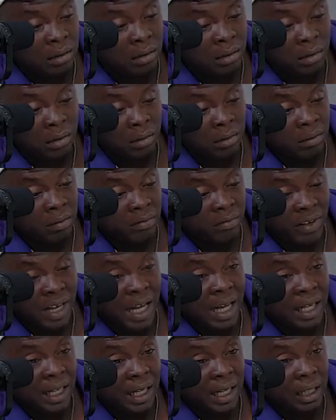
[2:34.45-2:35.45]
five
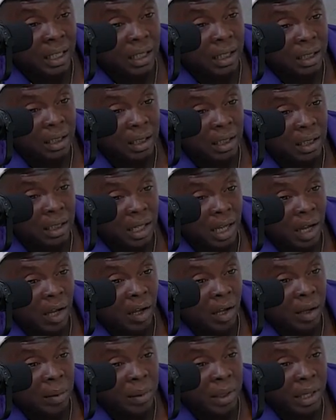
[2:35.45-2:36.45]
games.
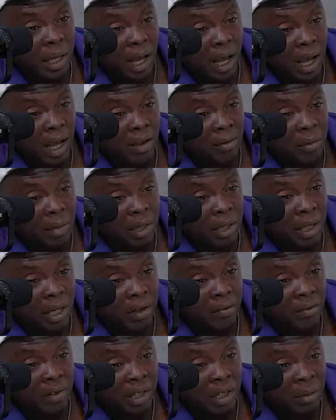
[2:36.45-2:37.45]
Y'all have been definitely the
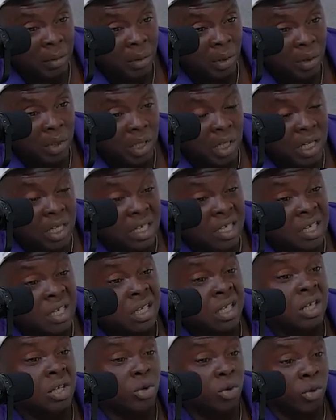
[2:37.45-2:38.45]
most consistent
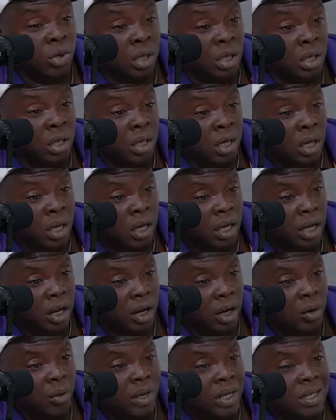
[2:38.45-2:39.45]
unit. It
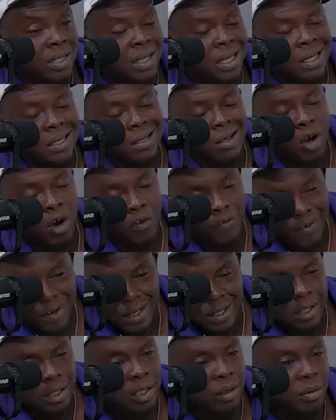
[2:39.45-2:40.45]
always takes offense a little
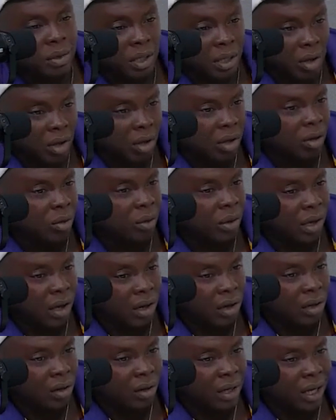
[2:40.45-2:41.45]
bit longer. We all know
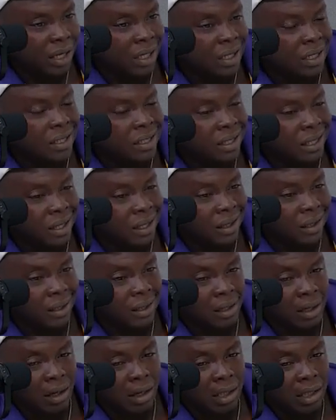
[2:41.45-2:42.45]
that, the gel and all
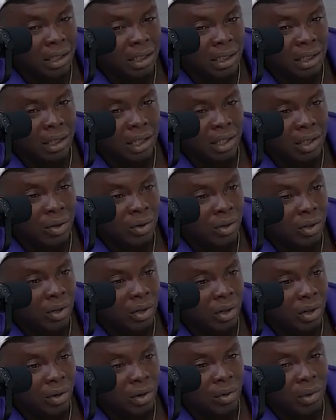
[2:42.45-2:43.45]
the shit that's going on with
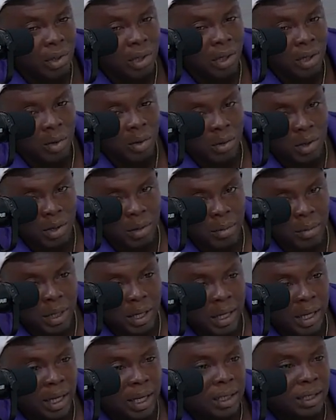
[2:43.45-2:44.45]
the quarterbacks, and
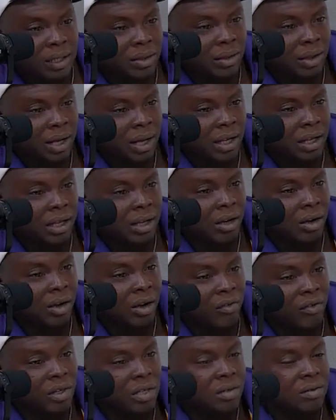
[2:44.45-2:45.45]
you got young offensive
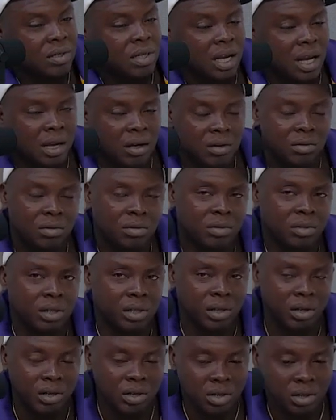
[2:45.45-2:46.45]
tackles and all so
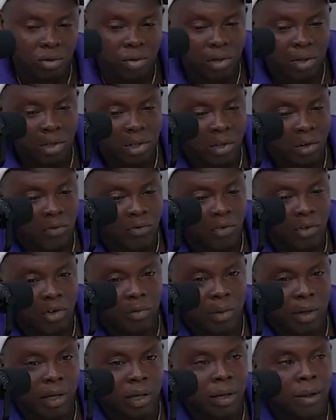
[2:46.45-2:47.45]
on and so forth. But
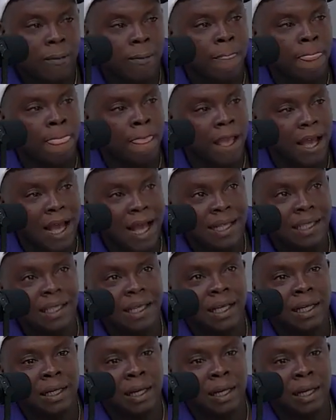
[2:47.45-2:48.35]
I think that